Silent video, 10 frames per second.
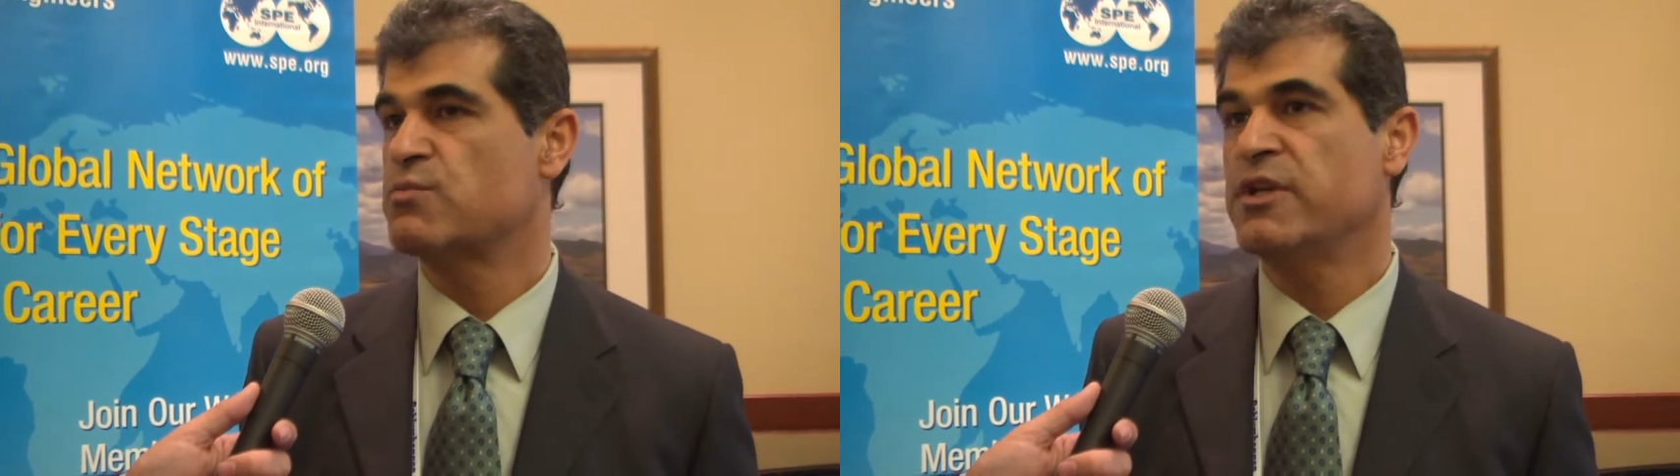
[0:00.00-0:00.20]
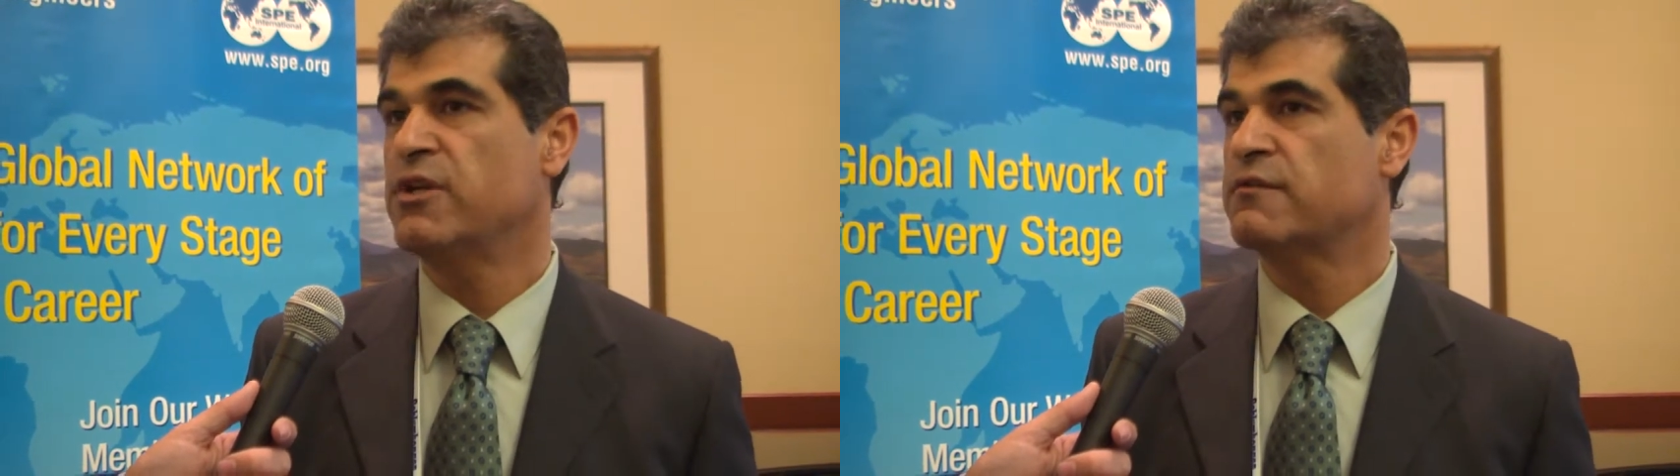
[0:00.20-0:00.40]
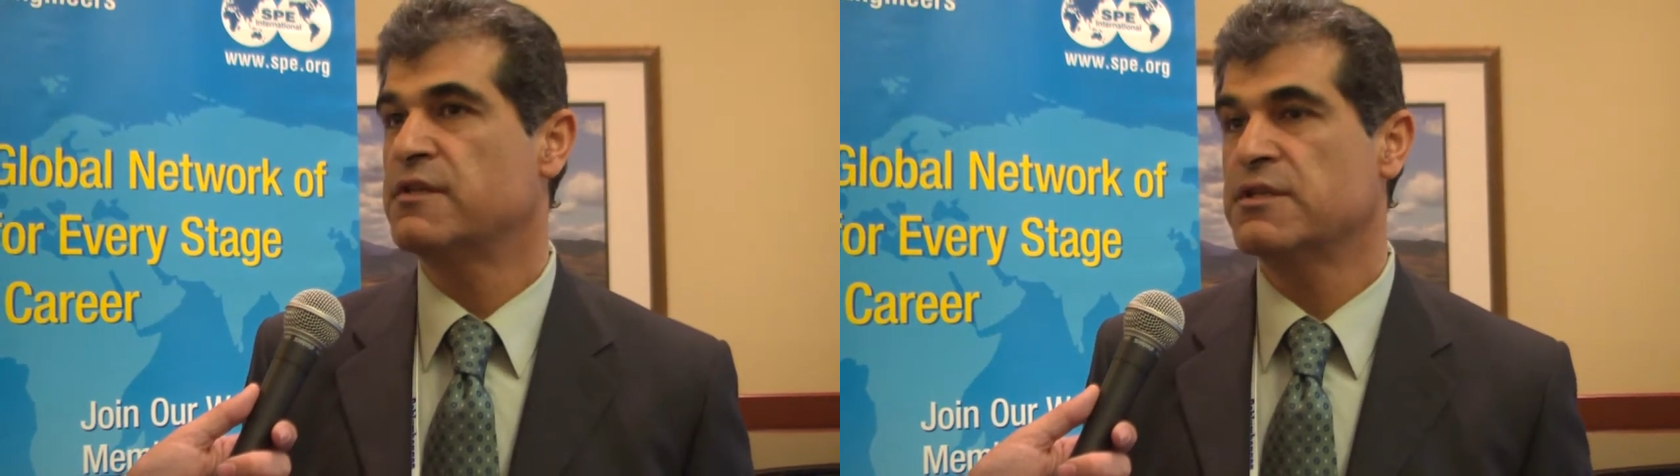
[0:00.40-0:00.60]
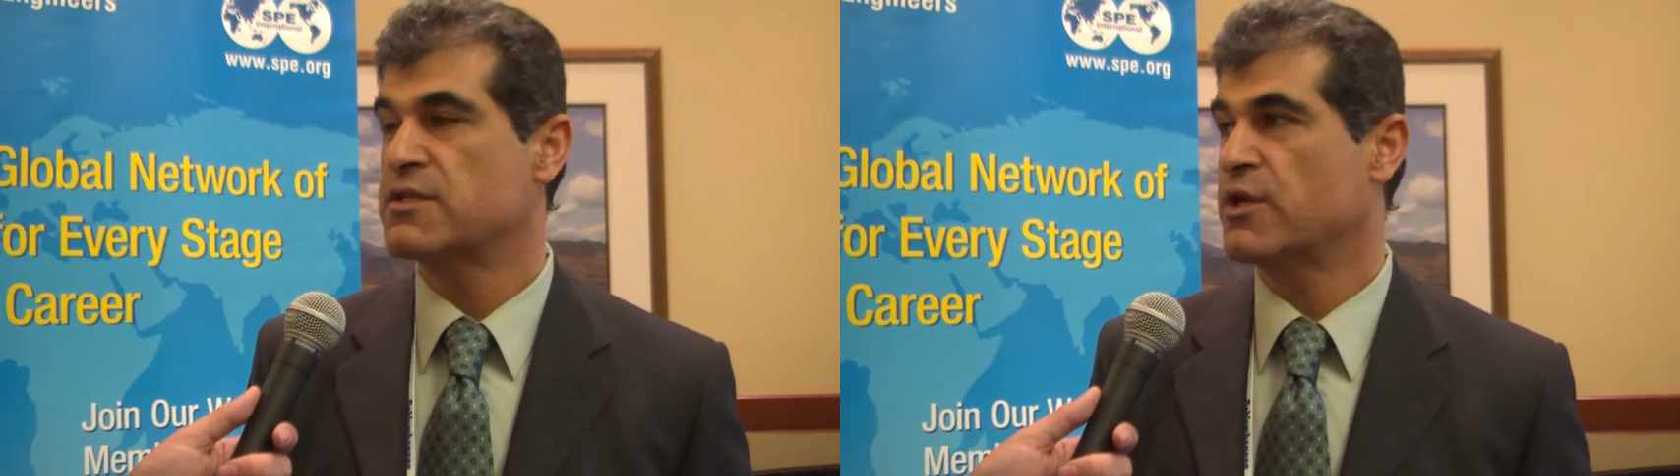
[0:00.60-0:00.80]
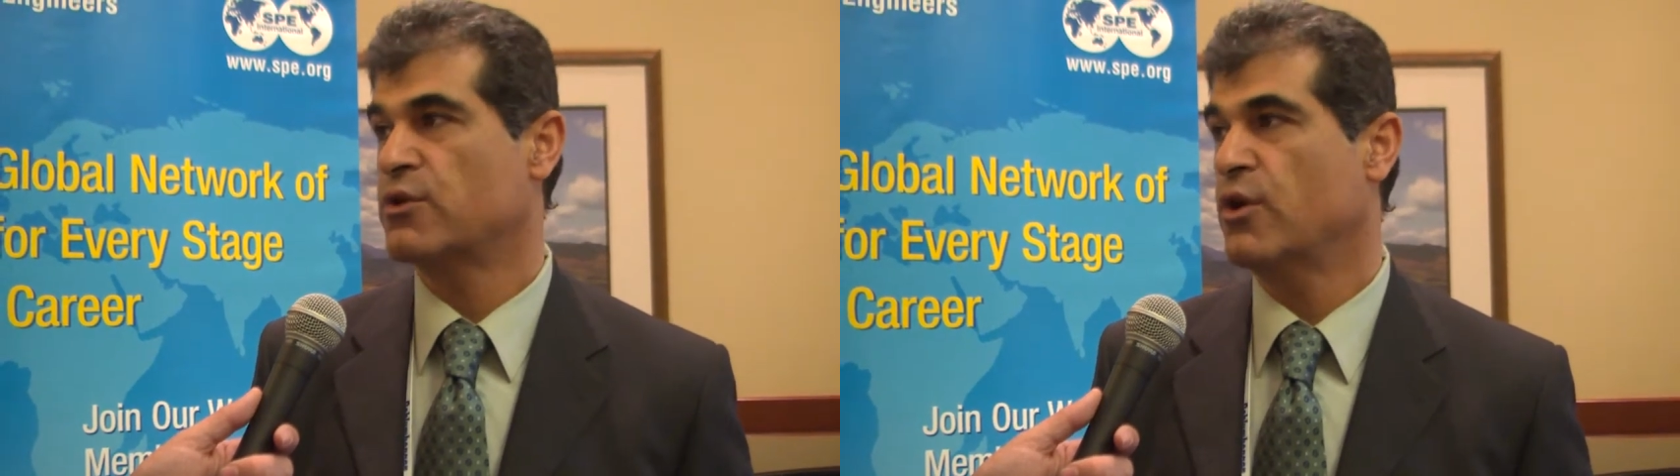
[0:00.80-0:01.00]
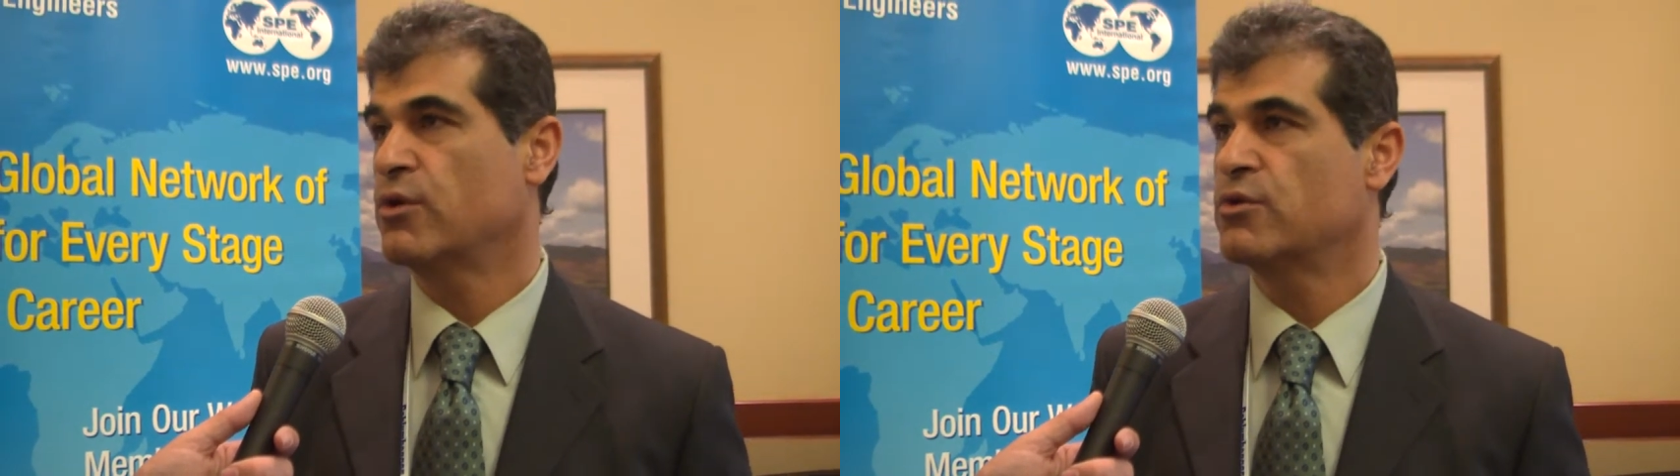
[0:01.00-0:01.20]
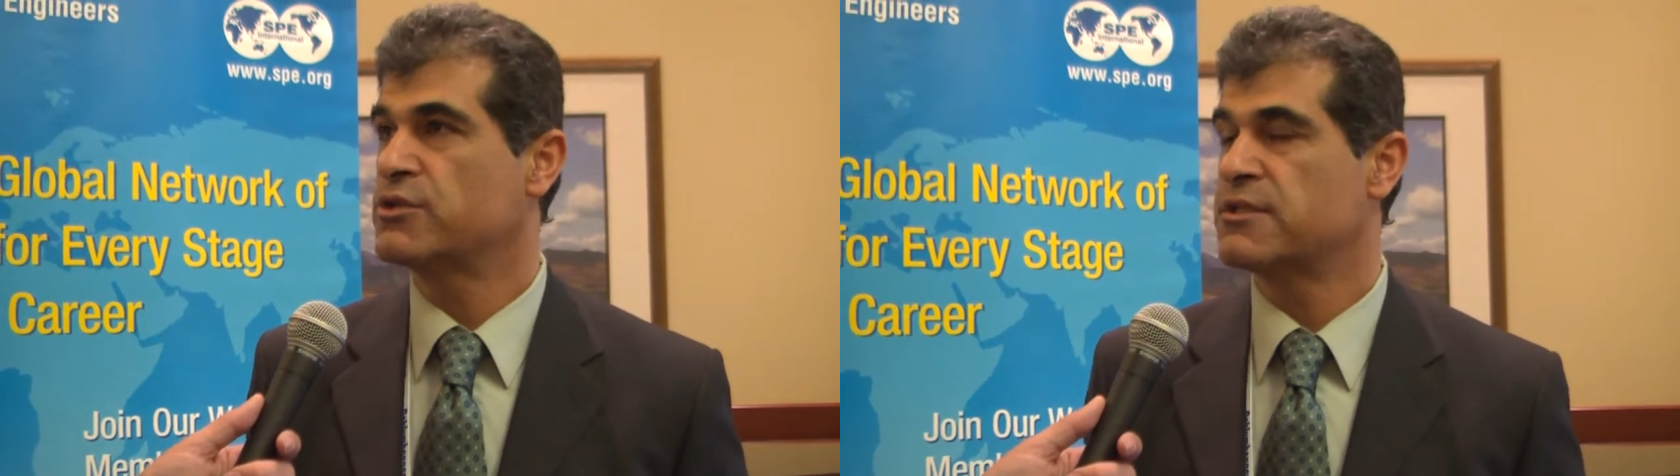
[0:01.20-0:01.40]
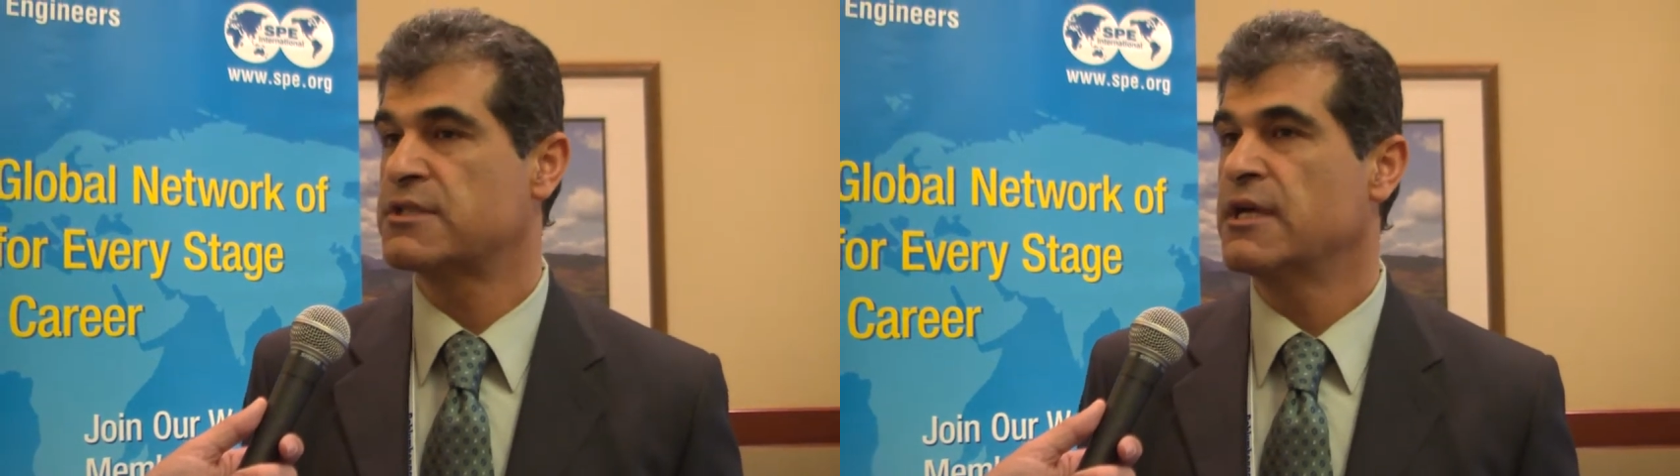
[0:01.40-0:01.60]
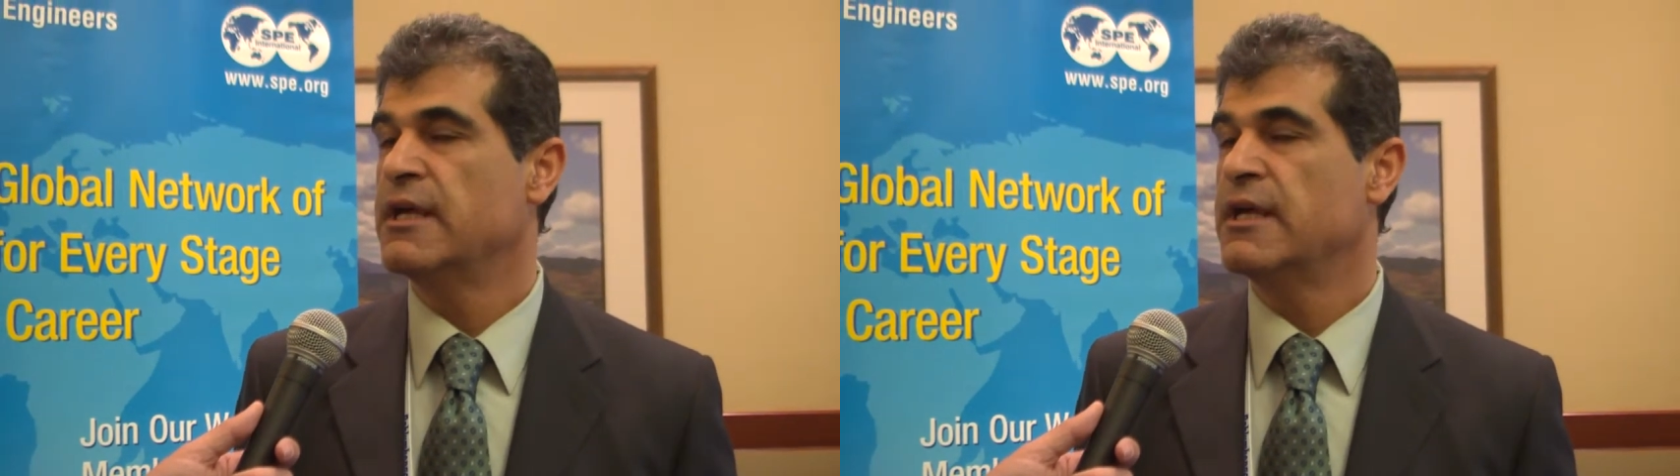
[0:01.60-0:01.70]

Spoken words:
many of these technologies